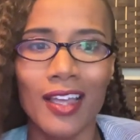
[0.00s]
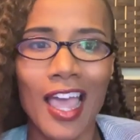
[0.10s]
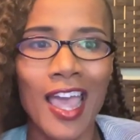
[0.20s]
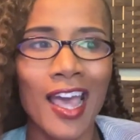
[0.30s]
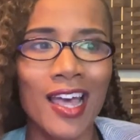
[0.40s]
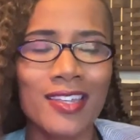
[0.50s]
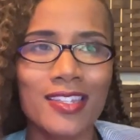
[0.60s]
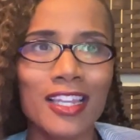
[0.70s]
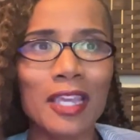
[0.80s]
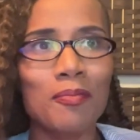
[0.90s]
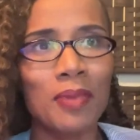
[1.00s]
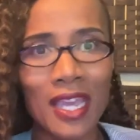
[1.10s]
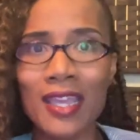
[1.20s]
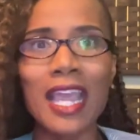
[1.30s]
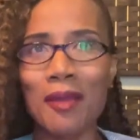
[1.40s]
And like
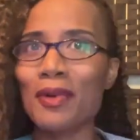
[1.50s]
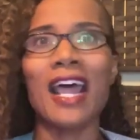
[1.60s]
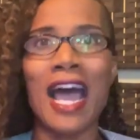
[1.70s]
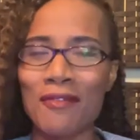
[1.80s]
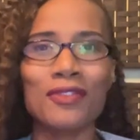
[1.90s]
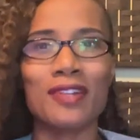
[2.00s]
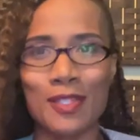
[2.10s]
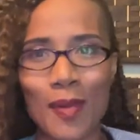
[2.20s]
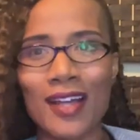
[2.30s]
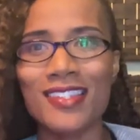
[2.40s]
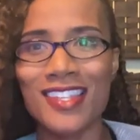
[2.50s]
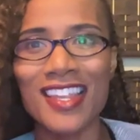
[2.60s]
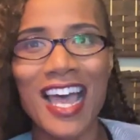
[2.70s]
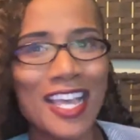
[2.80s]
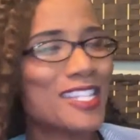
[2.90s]
being able to have a response to
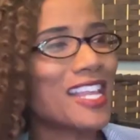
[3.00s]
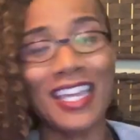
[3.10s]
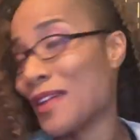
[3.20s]
that is like,